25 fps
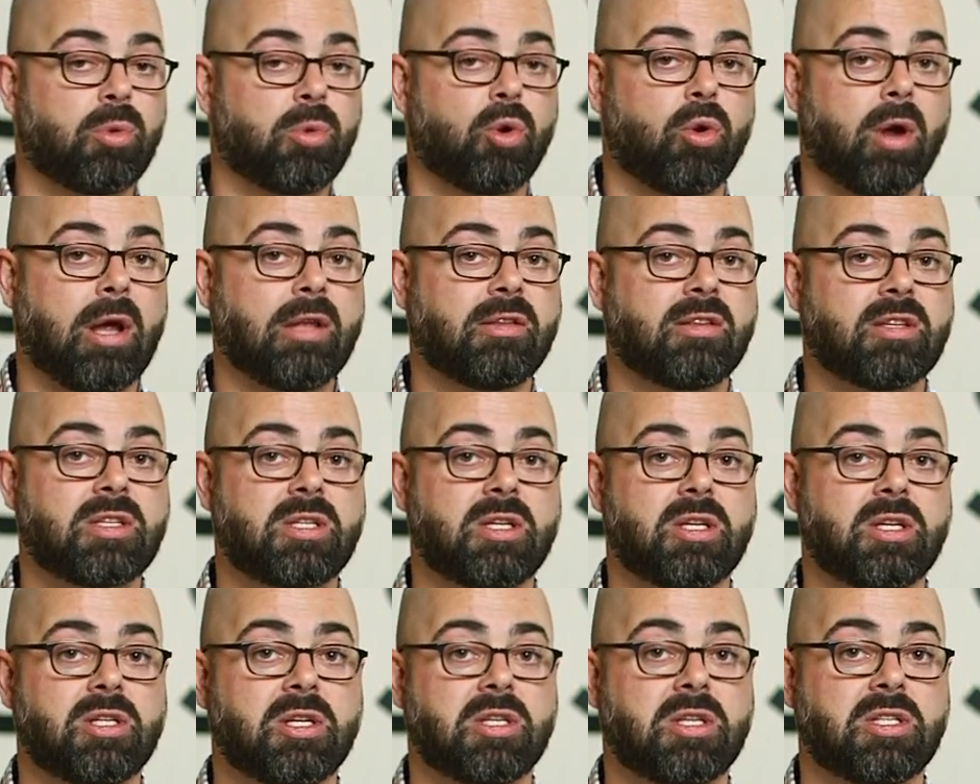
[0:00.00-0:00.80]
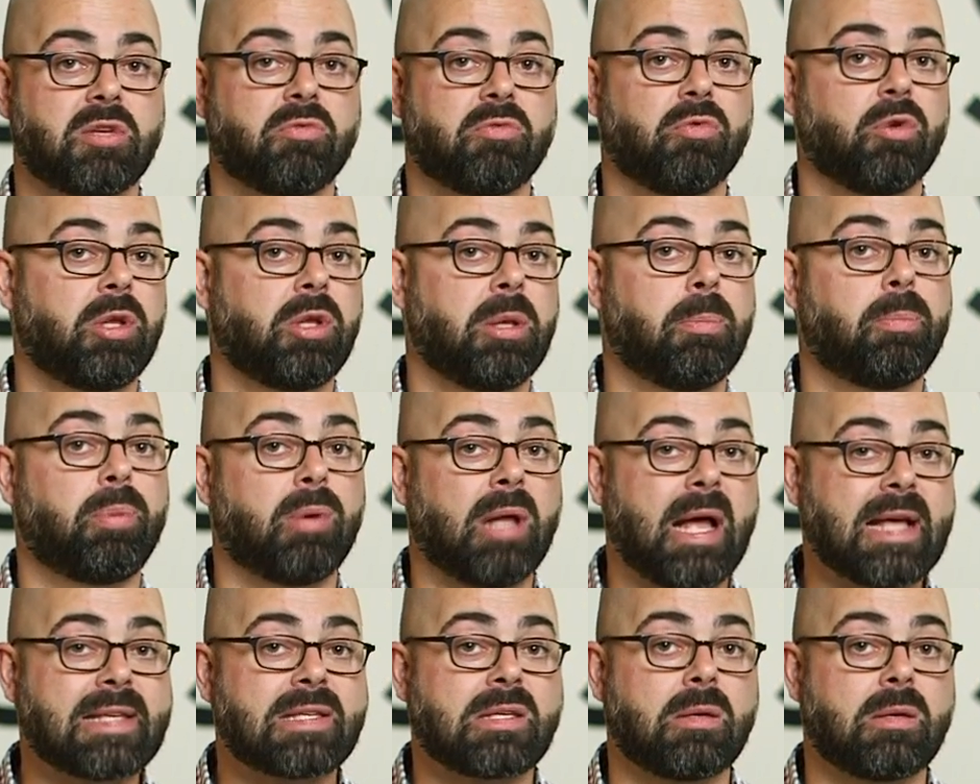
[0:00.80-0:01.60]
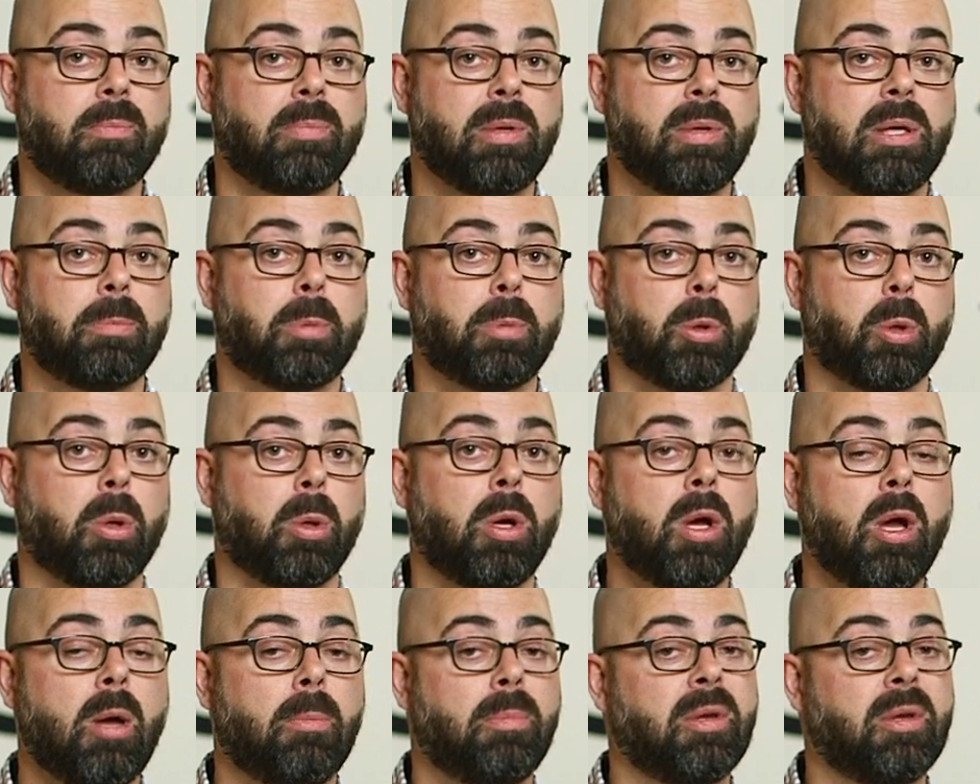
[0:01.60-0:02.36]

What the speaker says: great decisions and really bless some people